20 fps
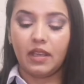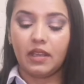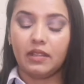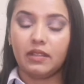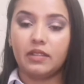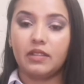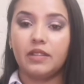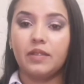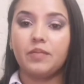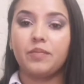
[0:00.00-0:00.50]

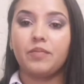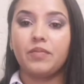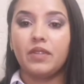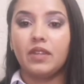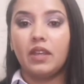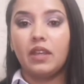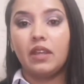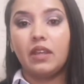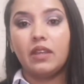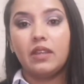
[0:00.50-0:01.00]
and
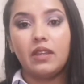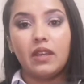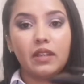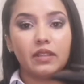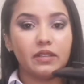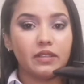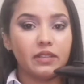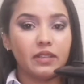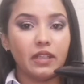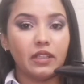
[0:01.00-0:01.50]

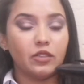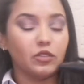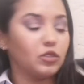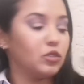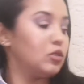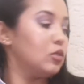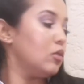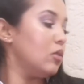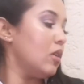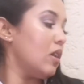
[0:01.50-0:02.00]
yeah, it's nice